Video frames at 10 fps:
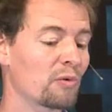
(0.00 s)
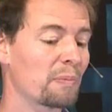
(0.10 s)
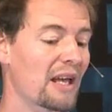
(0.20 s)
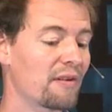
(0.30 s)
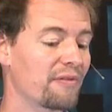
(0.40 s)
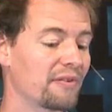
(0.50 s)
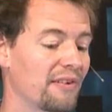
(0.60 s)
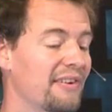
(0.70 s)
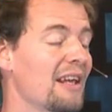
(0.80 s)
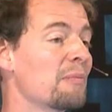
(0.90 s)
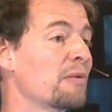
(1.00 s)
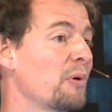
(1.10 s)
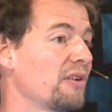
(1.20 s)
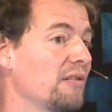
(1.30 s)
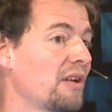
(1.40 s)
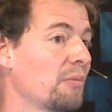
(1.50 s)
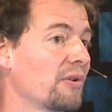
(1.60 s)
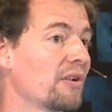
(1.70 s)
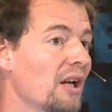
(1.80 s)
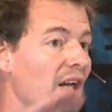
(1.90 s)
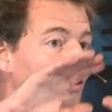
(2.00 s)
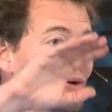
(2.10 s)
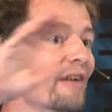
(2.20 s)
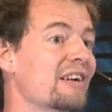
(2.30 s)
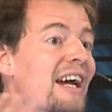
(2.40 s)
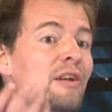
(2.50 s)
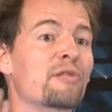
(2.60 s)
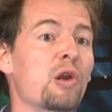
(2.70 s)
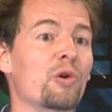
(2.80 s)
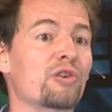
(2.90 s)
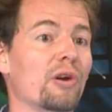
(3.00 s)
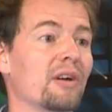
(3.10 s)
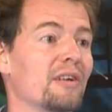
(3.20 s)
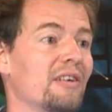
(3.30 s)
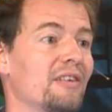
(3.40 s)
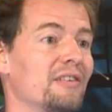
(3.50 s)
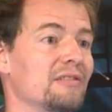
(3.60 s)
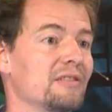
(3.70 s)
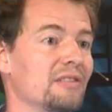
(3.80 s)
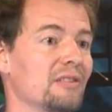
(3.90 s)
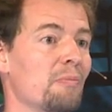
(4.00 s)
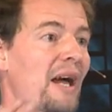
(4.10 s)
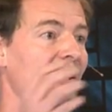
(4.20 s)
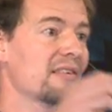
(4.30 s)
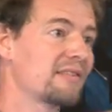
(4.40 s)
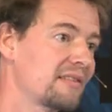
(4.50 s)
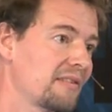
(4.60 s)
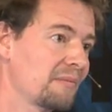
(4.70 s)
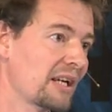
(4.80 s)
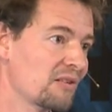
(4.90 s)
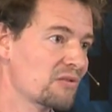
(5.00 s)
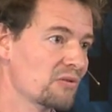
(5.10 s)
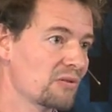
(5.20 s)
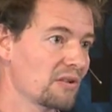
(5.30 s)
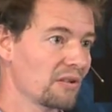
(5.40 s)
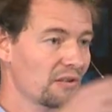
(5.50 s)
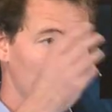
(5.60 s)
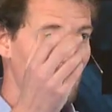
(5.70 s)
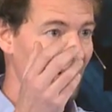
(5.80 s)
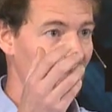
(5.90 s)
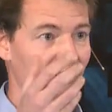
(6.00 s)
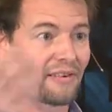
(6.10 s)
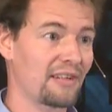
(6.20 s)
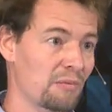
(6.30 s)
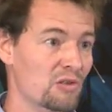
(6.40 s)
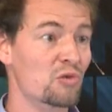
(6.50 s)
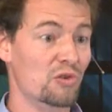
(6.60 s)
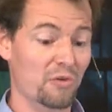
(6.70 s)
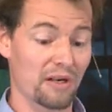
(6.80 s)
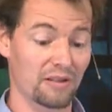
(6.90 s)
would behave the same as positive numbers. So have a kind of closure. You know, minus, minus 2 squared is the same as 2 squared.